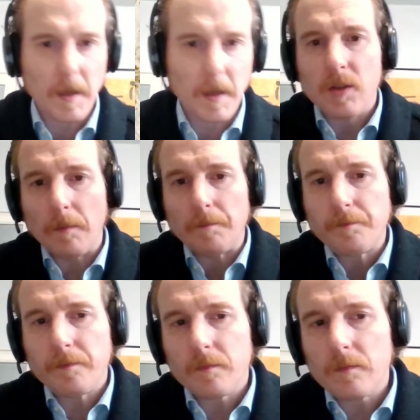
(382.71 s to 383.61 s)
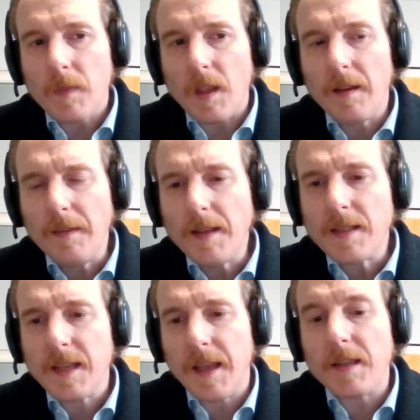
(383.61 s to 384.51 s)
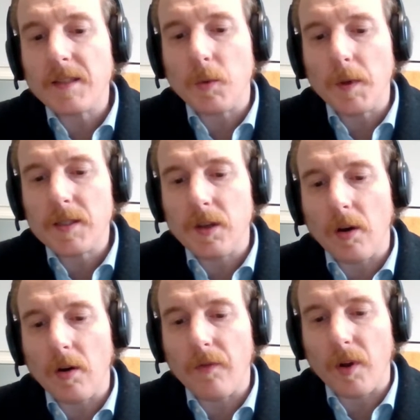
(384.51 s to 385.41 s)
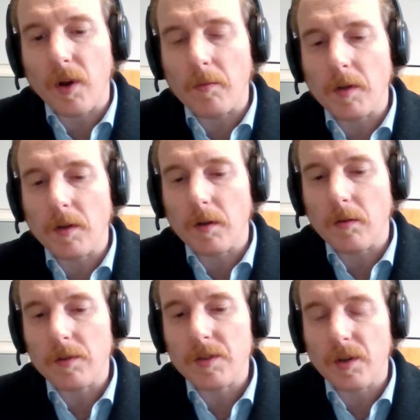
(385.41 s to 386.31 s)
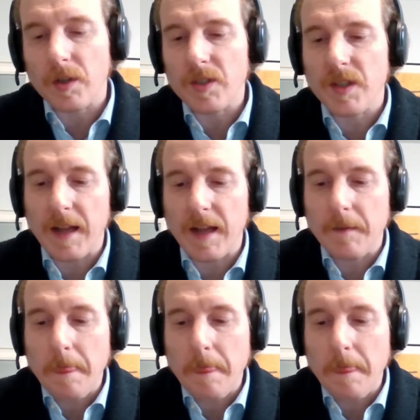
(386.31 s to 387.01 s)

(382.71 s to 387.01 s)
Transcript: So in this case, we saw from research that